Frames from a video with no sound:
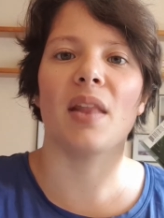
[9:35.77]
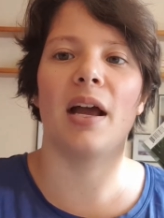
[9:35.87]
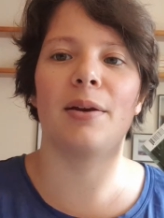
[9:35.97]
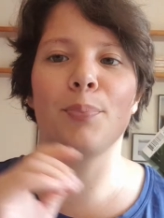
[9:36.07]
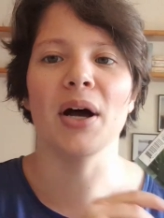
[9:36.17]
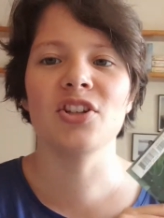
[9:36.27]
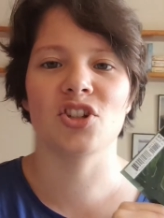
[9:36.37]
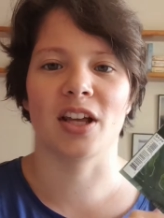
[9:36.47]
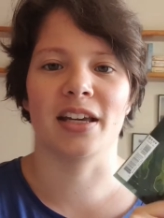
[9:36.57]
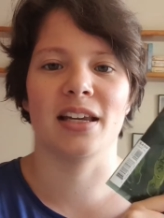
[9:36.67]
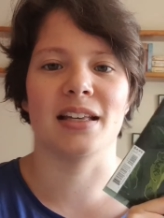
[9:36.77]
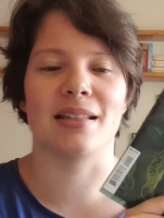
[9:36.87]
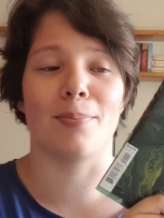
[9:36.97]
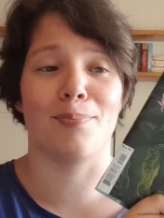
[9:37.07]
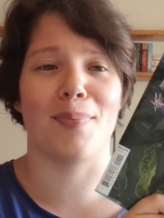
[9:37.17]
And Punchline is
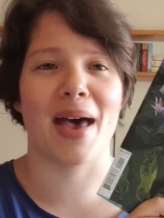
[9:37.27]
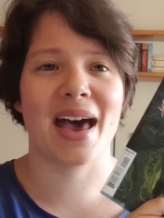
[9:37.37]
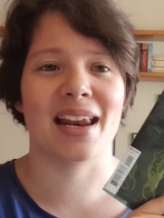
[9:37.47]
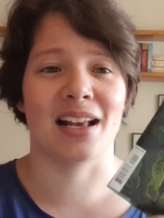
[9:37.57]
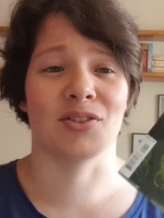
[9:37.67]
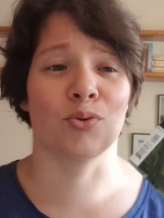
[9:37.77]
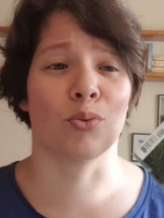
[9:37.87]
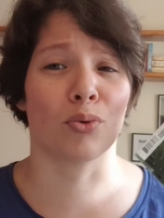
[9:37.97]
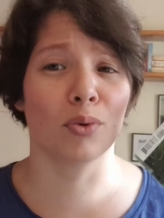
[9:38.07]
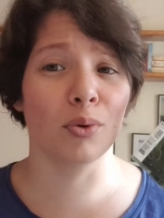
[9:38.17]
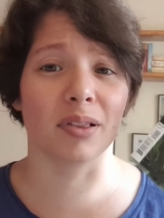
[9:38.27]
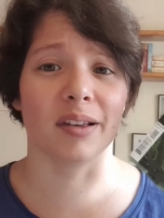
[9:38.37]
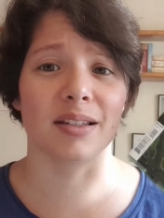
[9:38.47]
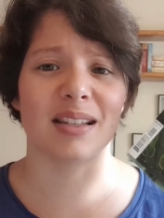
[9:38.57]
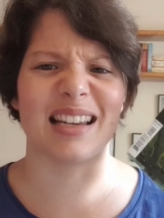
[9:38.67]
a badass,
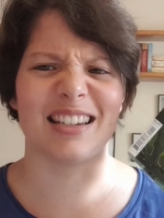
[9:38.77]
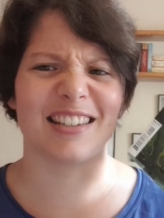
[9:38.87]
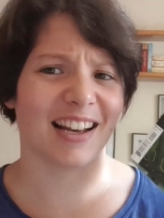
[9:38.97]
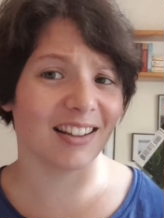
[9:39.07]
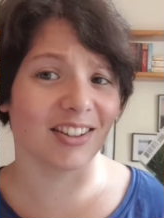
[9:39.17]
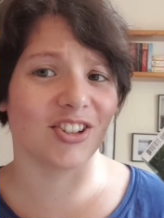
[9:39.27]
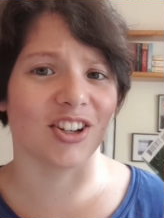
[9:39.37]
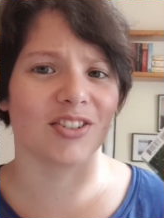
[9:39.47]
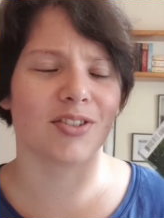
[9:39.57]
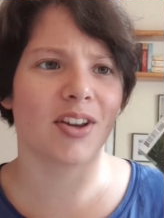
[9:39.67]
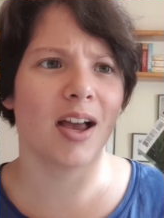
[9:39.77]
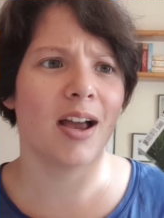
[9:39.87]
ruthless, intelligent,